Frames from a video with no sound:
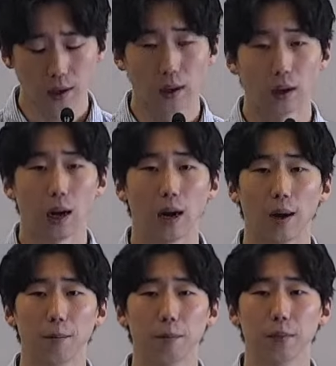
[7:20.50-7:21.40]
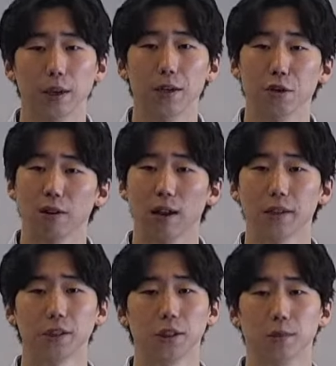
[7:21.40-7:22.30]
um, in your
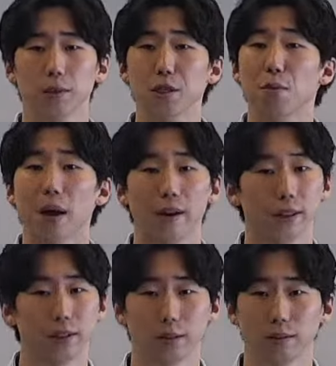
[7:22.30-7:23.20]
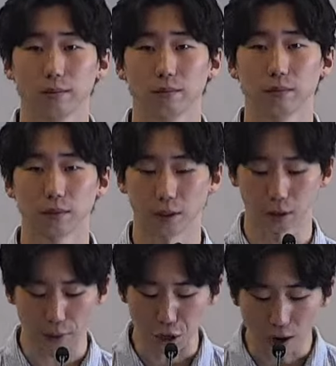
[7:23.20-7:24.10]
relationships, in your marriage, you know,
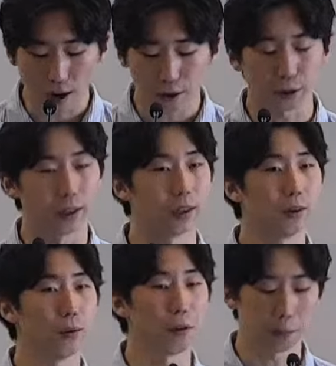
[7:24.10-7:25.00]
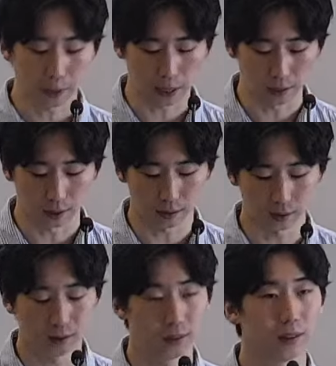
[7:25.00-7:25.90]
when you're arguing with your partner,
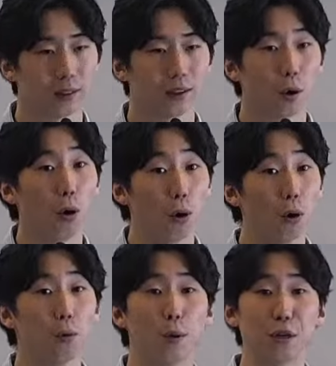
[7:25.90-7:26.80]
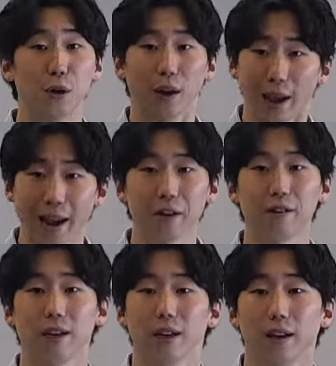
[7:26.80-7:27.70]
or when you're
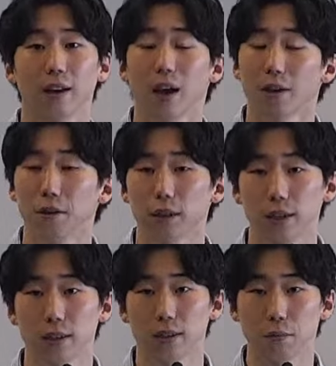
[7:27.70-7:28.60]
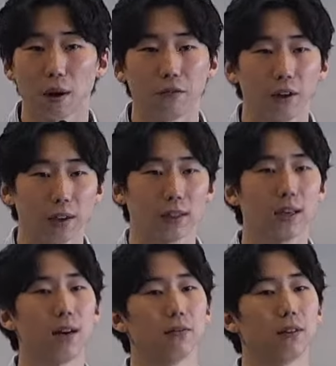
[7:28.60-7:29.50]
angry at your kids. You might find it
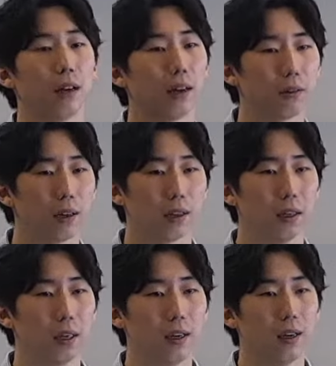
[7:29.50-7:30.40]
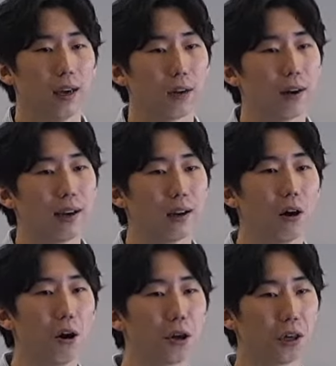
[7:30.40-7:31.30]
tough. How do I how do I
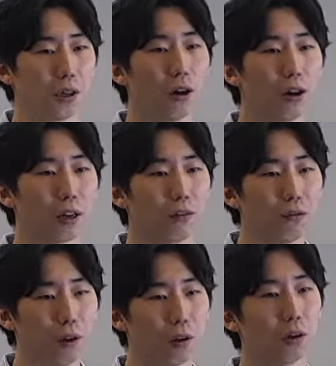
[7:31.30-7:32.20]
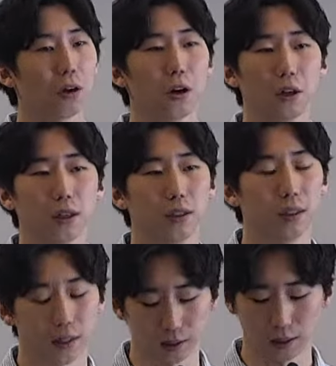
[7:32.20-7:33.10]
honor God and follow God
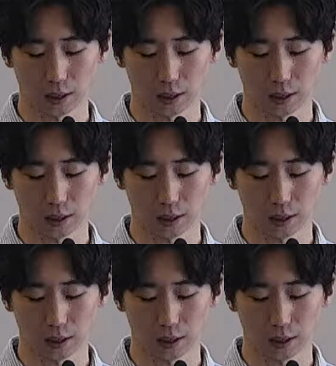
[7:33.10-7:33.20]
here?